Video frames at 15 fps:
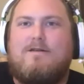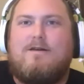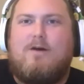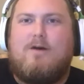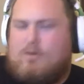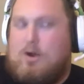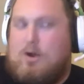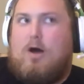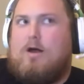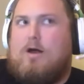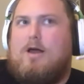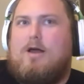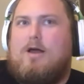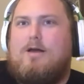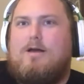don't oh, use no, I,
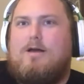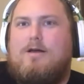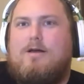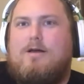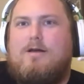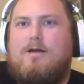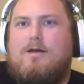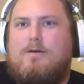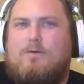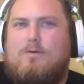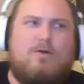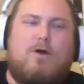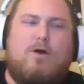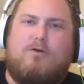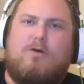objects.
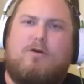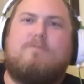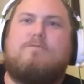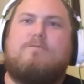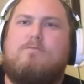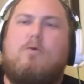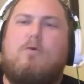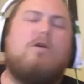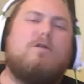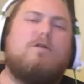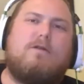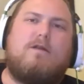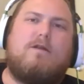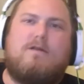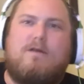Oh, no. They're more,
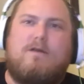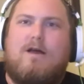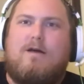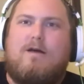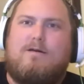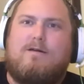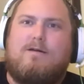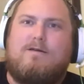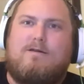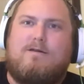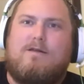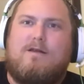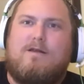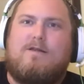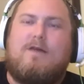uh,
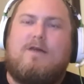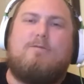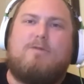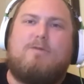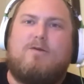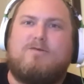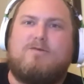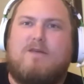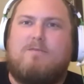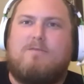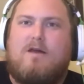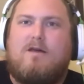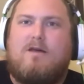they would be using me.